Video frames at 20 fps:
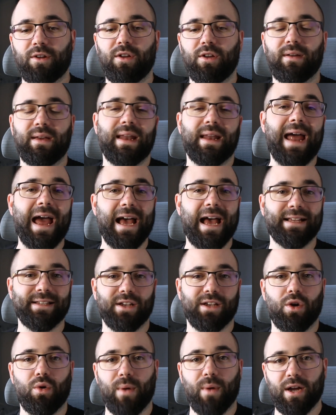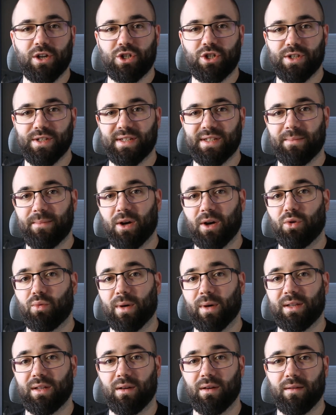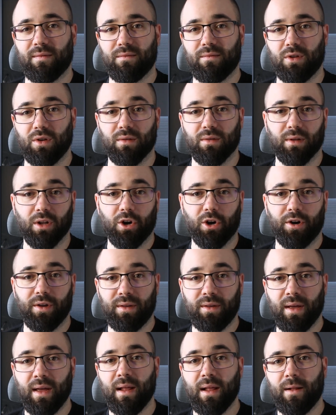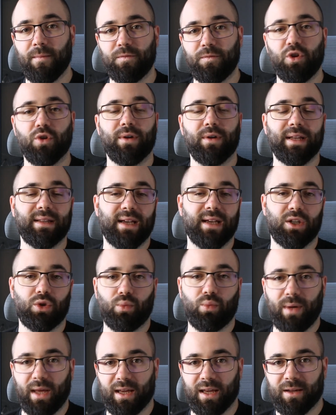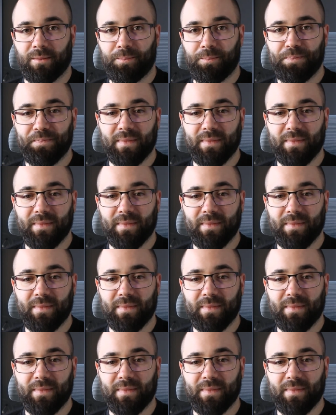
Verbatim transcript: you can ask questions about what you learned during that week.